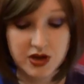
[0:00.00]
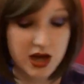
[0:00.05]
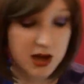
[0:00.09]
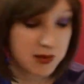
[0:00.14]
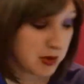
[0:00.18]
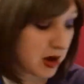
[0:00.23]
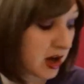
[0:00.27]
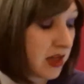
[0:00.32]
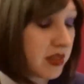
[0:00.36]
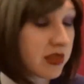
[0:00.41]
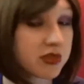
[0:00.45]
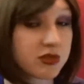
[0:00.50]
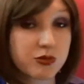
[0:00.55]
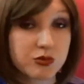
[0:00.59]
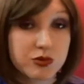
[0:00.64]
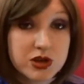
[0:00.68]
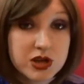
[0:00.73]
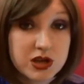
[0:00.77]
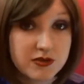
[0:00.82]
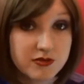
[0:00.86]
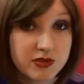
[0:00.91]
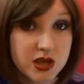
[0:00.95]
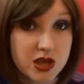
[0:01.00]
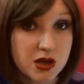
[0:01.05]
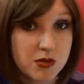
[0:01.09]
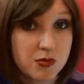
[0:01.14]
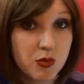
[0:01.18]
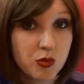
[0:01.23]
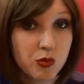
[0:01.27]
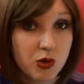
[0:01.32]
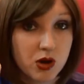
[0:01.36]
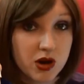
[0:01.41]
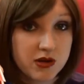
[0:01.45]
I bought three of
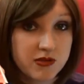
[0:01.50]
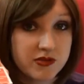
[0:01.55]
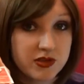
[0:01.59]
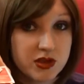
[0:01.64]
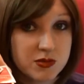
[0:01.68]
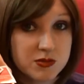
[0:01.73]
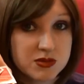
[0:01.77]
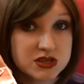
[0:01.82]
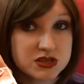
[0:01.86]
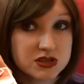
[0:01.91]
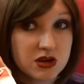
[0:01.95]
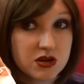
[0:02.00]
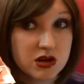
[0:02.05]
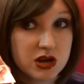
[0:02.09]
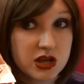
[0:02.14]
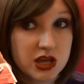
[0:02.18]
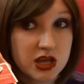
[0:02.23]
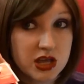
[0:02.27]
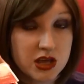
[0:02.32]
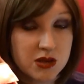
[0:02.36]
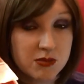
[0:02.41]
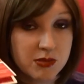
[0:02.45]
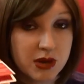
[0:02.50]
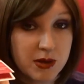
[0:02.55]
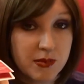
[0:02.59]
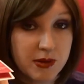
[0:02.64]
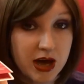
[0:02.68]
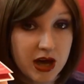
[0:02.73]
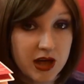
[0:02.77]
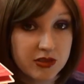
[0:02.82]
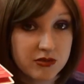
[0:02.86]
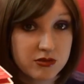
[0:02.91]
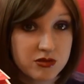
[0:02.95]
them. One of them is already in my
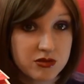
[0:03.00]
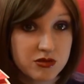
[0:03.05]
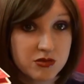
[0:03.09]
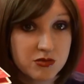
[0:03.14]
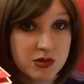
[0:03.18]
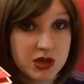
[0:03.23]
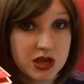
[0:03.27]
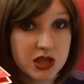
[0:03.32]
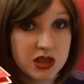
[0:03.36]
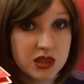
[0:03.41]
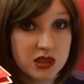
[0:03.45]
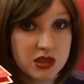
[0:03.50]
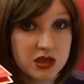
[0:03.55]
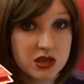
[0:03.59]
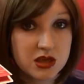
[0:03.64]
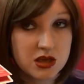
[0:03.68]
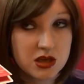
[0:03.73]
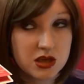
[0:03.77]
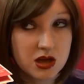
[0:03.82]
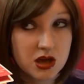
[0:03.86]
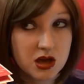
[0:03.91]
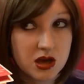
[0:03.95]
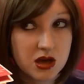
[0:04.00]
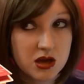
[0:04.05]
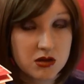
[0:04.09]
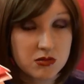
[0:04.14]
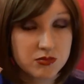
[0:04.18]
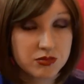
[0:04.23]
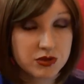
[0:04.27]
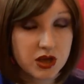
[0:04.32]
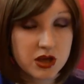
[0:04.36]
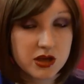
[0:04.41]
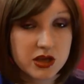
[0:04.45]
bathroom in the uh,
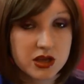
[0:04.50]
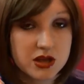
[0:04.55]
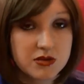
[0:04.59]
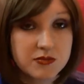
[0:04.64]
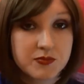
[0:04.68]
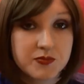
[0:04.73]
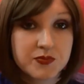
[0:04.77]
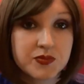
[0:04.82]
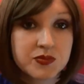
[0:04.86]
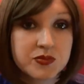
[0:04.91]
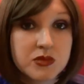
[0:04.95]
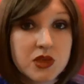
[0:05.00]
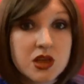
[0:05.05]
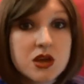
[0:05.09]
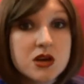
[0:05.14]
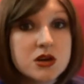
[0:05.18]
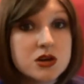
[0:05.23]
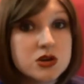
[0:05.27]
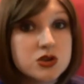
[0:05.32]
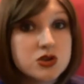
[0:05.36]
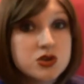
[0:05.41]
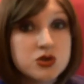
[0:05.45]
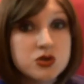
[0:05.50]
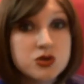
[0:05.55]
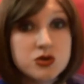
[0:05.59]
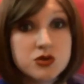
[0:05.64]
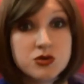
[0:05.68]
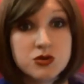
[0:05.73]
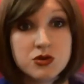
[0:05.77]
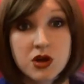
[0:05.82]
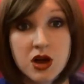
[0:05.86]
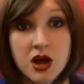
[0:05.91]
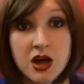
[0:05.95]
plug-in.
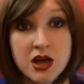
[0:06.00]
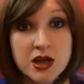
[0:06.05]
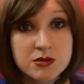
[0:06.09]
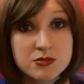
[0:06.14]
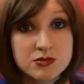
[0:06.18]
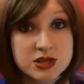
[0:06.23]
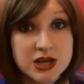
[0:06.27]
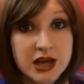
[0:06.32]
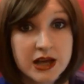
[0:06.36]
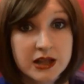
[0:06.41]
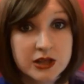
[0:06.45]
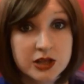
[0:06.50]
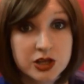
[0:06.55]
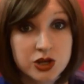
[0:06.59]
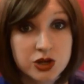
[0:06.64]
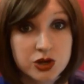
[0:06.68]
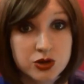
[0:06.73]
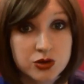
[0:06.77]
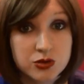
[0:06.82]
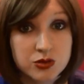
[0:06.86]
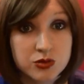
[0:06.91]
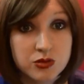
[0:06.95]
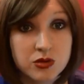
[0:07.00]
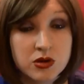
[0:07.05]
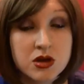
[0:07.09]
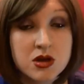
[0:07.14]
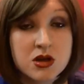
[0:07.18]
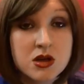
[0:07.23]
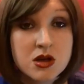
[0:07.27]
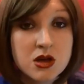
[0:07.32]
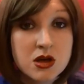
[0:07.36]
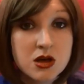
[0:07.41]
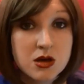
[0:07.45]
Dude, I am telling you,
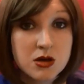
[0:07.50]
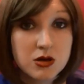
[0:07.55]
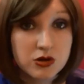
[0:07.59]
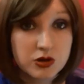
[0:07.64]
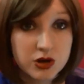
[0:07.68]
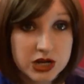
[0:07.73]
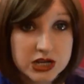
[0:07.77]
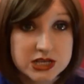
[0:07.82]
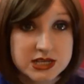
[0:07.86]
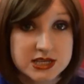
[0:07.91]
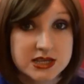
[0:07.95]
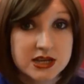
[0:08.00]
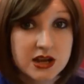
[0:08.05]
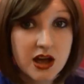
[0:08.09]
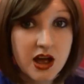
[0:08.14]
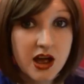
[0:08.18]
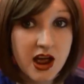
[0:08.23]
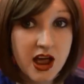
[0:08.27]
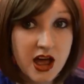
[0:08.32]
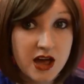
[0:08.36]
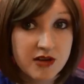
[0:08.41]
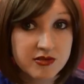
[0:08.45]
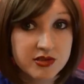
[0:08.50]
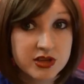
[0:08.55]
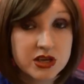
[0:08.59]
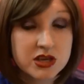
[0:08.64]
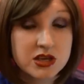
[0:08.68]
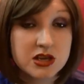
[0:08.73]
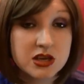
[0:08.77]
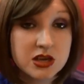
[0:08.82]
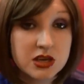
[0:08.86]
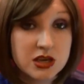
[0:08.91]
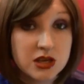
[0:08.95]
Granted, I have
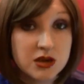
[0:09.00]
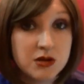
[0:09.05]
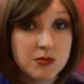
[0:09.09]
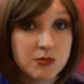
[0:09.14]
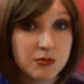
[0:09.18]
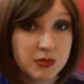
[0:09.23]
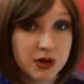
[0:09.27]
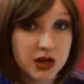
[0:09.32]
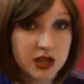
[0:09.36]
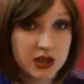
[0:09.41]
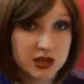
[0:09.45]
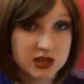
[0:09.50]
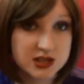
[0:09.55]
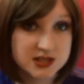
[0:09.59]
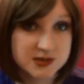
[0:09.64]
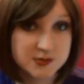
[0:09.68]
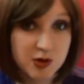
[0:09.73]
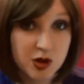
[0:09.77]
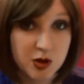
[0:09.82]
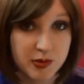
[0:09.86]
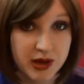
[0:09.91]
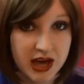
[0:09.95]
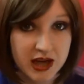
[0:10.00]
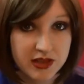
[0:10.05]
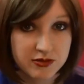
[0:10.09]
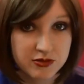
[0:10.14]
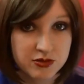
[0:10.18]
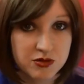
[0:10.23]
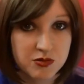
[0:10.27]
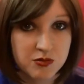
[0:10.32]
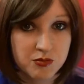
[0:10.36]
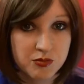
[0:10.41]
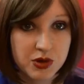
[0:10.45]
it in my like small
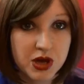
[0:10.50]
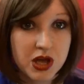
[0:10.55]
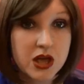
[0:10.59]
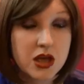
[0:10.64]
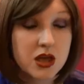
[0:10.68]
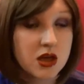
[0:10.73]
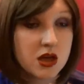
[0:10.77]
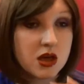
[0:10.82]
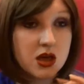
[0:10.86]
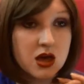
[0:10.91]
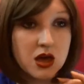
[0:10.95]
bathroom, but